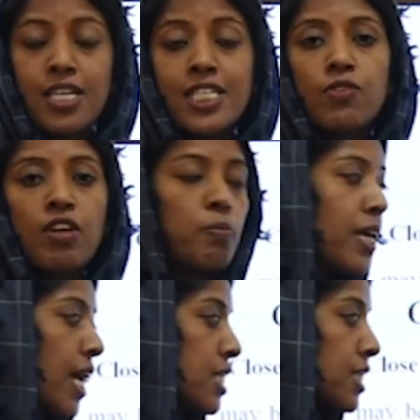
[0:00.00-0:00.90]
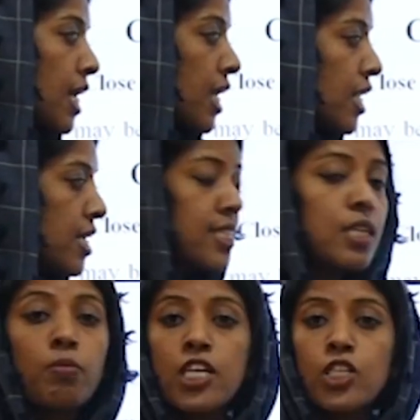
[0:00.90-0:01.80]
it will be exactly
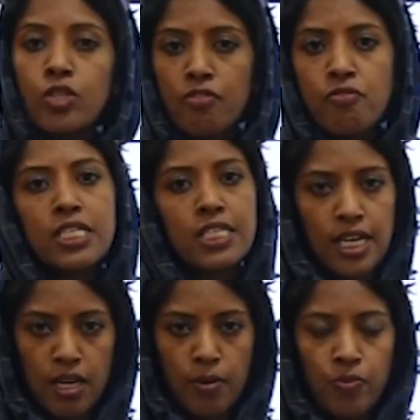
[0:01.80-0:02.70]
similar to the first layer.